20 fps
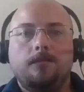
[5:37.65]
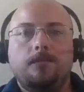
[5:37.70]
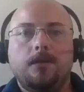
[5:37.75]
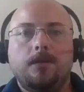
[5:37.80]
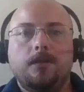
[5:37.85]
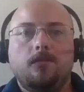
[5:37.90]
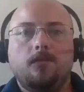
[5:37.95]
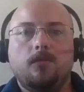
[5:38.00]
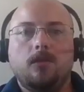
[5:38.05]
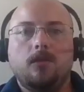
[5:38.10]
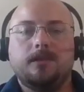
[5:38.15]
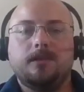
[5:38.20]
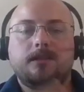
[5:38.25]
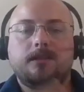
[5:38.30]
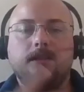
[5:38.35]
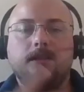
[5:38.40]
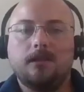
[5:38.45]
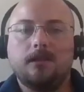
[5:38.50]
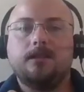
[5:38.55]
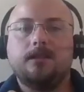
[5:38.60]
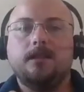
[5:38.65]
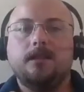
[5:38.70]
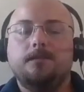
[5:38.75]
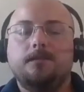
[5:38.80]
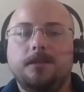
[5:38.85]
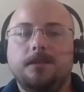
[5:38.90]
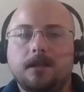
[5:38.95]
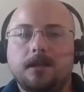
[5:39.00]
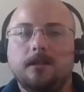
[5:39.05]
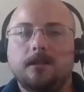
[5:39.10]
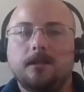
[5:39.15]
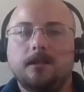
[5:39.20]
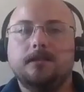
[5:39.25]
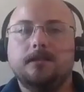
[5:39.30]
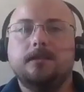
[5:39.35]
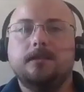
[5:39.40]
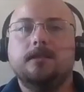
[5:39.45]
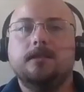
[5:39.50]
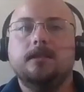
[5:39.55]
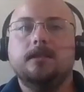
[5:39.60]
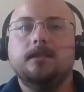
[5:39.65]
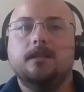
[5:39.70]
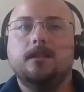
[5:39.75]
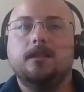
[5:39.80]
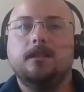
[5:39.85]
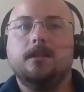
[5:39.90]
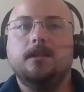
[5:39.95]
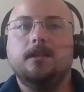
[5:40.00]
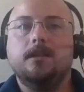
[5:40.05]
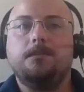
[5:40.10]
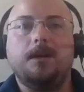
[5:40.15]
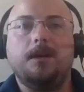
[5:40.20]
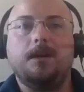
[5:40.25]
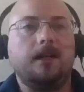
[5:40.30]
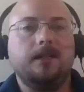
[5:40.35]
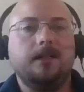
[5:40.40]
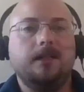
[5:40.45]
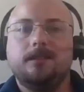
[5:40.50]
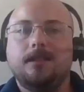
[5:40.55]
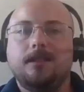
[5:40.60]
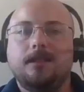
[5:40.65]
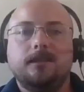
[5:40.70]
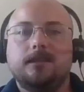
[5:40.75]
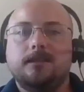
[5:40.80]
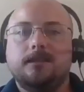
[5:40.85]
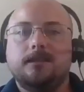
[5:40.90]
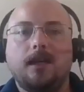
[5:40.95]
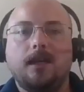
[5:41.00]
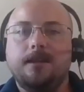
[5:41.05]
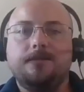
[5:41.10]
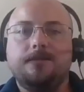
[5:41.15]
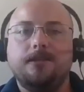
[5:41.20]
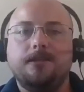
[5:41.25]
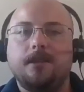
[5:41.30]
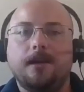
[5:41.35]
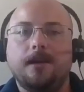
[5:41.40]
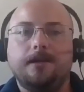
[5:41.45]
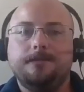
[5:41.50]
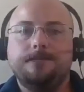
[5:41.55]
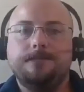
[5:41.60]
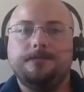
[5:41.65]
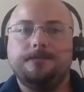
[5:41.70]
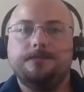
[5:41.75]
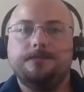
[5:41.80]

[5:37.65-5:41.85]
But we're exhausted because the body's not designed for that.